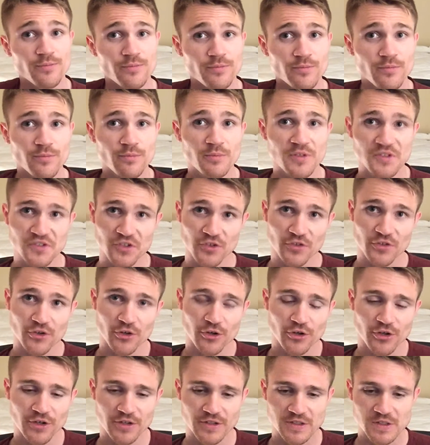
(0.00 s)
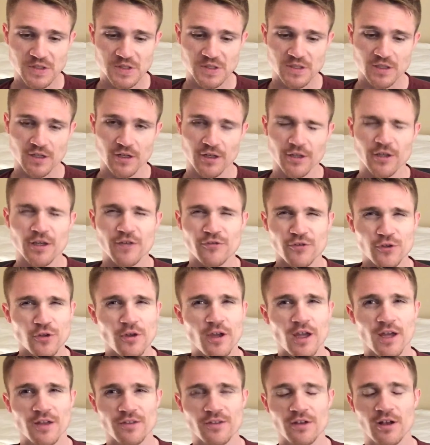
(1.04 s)
missile turrets. If you
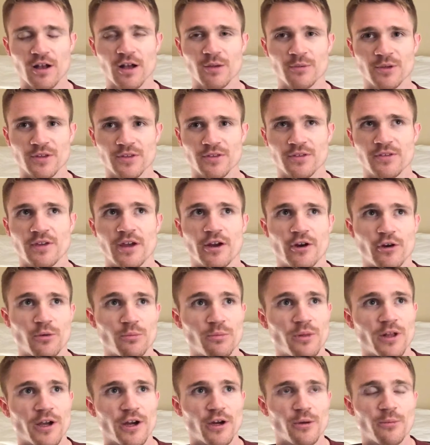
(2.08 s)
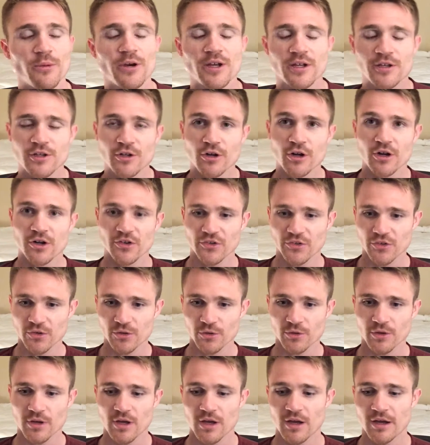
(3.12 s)
can't tell, I'm a Terran player, but you know
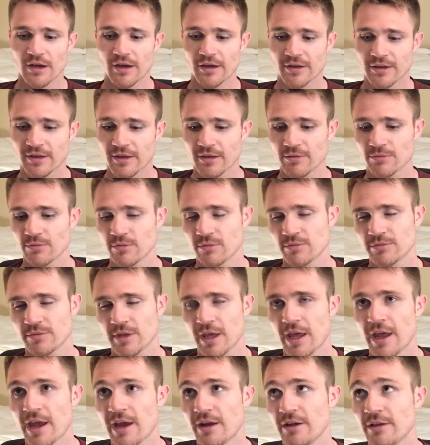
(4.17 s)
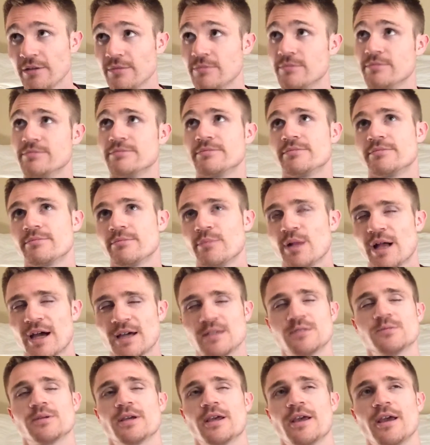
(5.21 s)
also cannon,
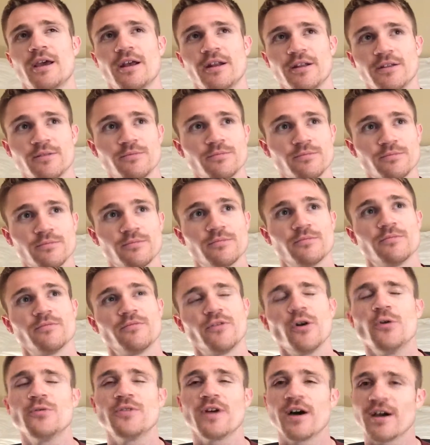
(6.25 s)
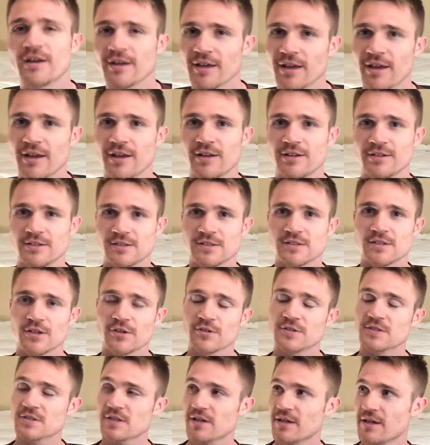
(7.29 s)
plasma cannon, photon cannons,
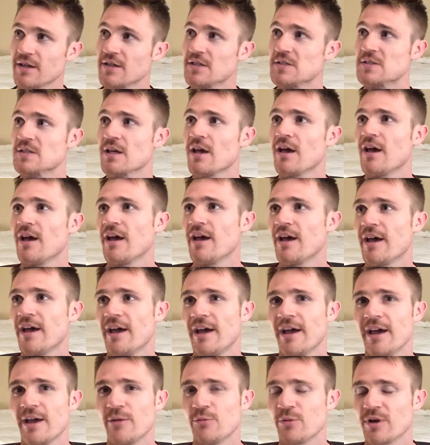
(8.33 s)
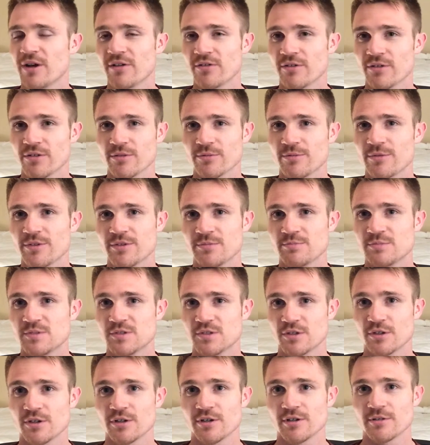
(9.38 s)
those things, and whatever the
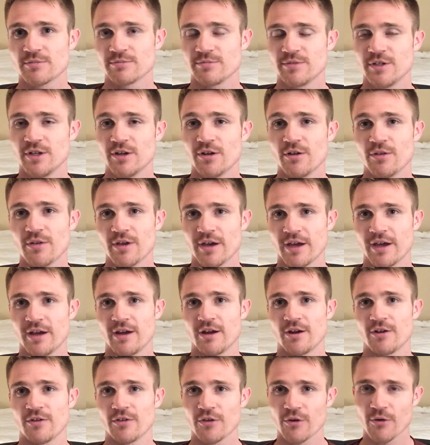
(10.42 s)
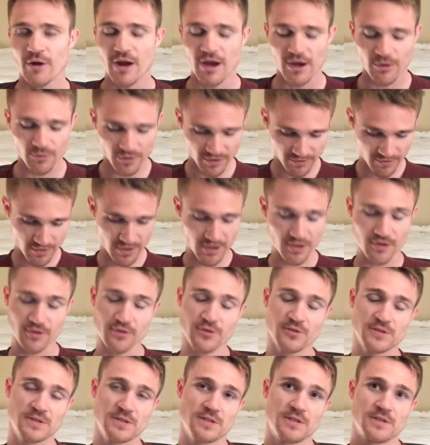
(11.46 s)
Zerg, you know, the air and the ground, whatever the hell
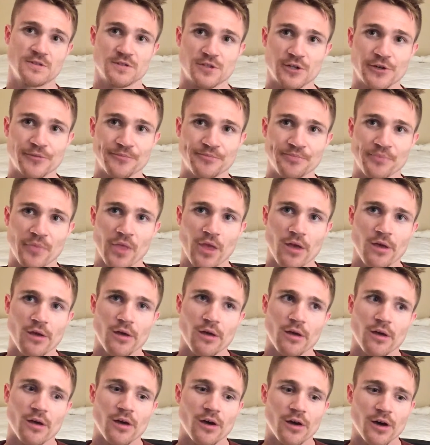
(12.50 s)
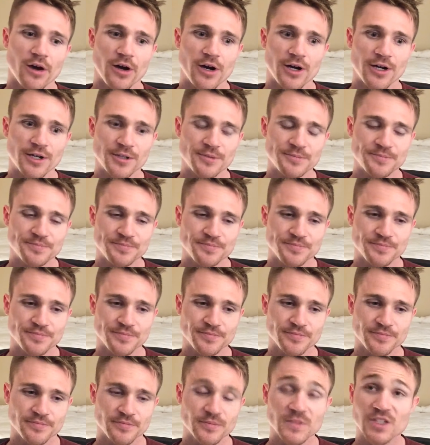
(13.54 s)
those things are.
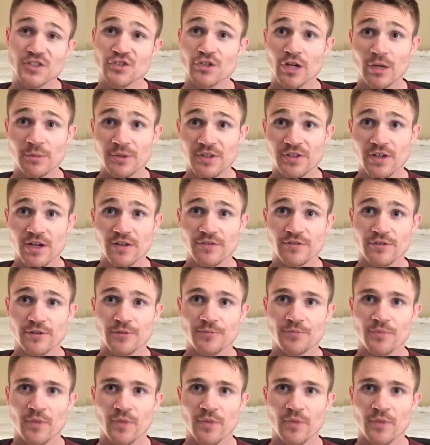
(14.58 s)
They should all be tougher,